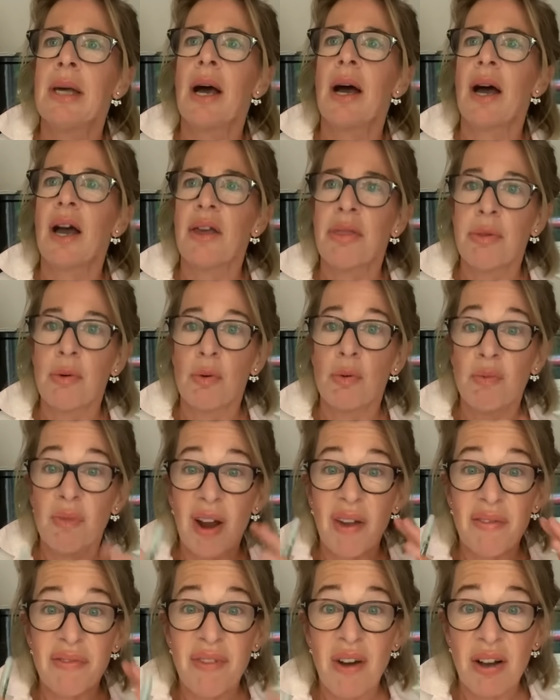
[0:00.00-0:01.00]
I thought,
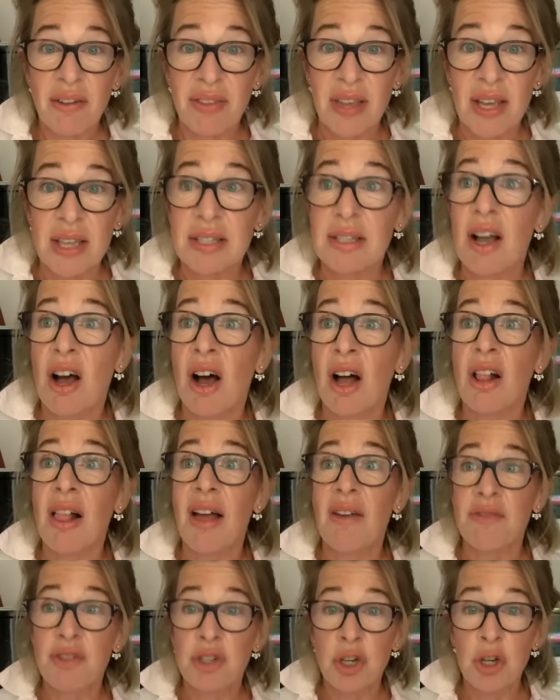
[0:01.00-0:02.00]
right, fuck this. I'll
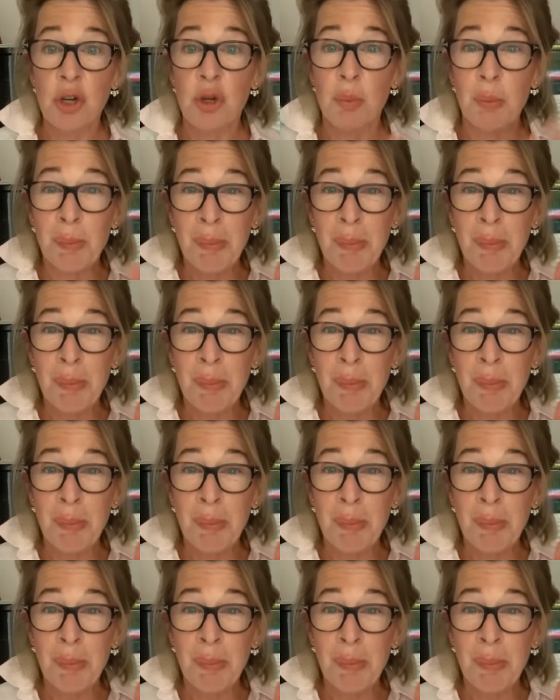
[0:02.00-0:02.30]
have two